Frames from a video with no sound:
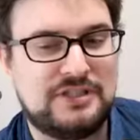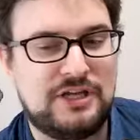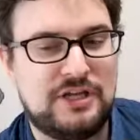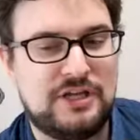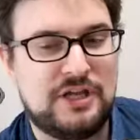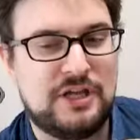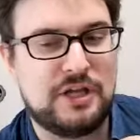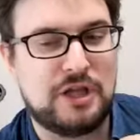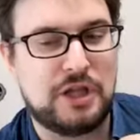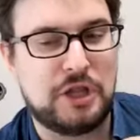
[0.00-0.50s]

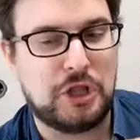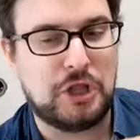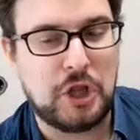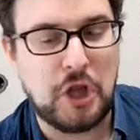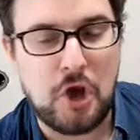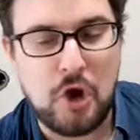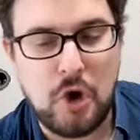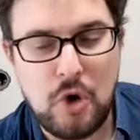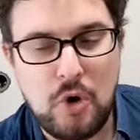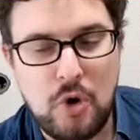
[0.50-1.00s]

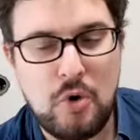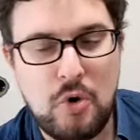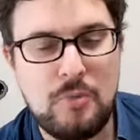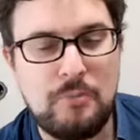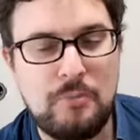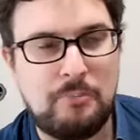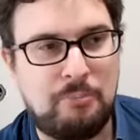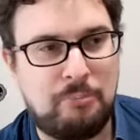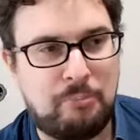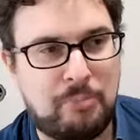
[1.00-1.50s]

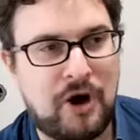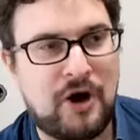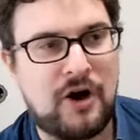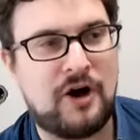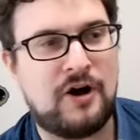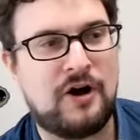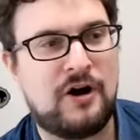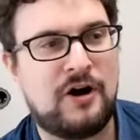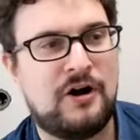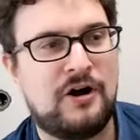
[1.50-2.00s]
low
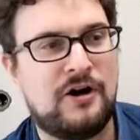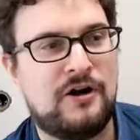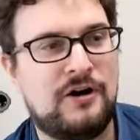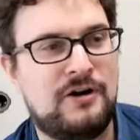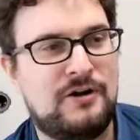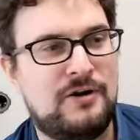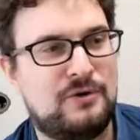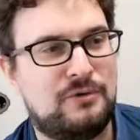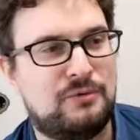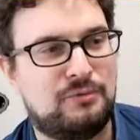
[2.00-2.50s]
bar
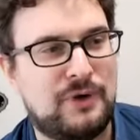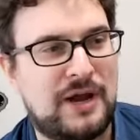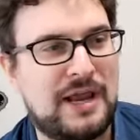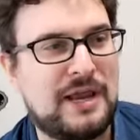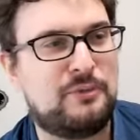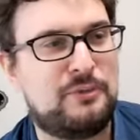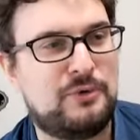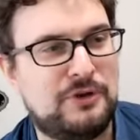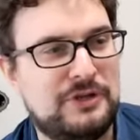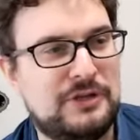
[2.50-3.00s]
Ray
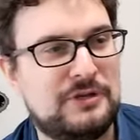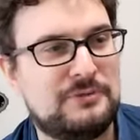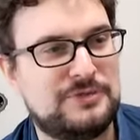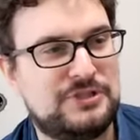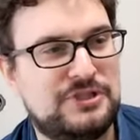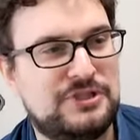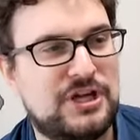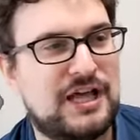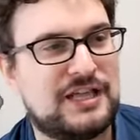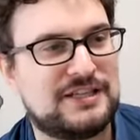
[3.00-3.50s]
William
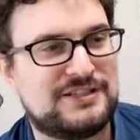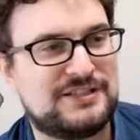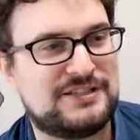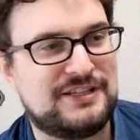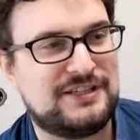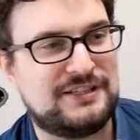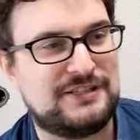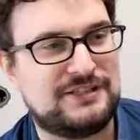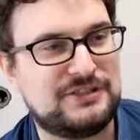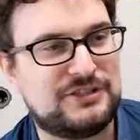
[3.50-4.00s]

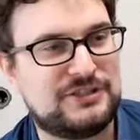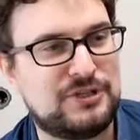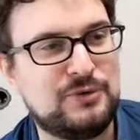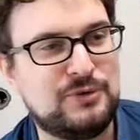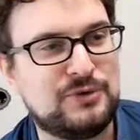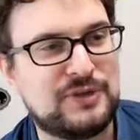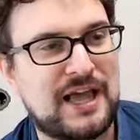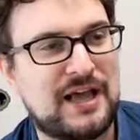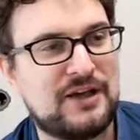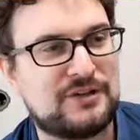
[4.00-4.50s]
Johnson
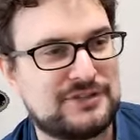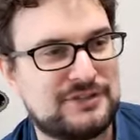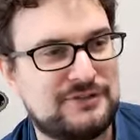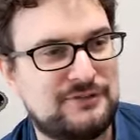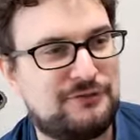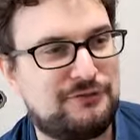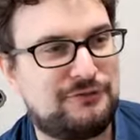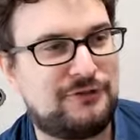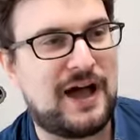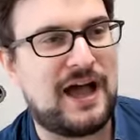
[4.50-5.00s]

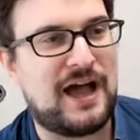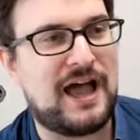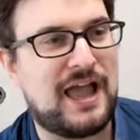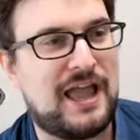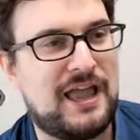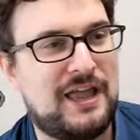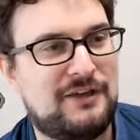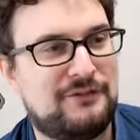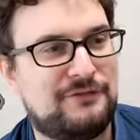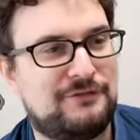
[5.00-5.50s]

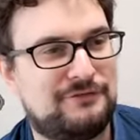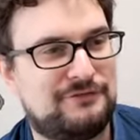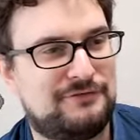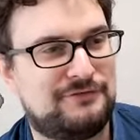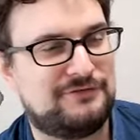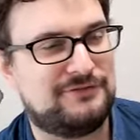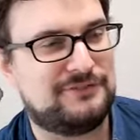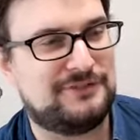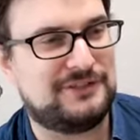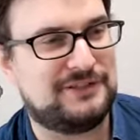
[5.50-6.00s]
2005
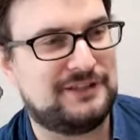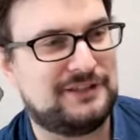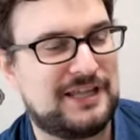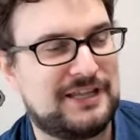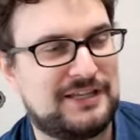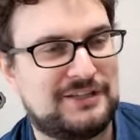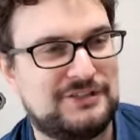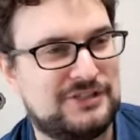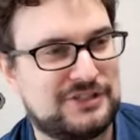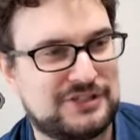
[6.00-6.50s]

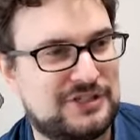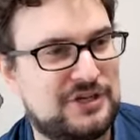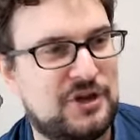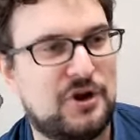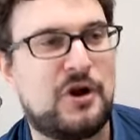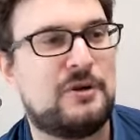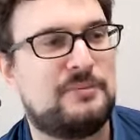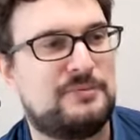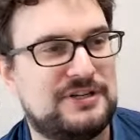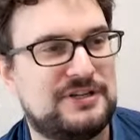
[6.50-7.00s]
like just
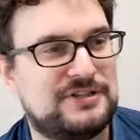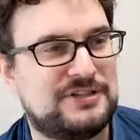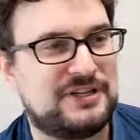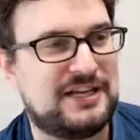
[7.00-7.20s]
garbage.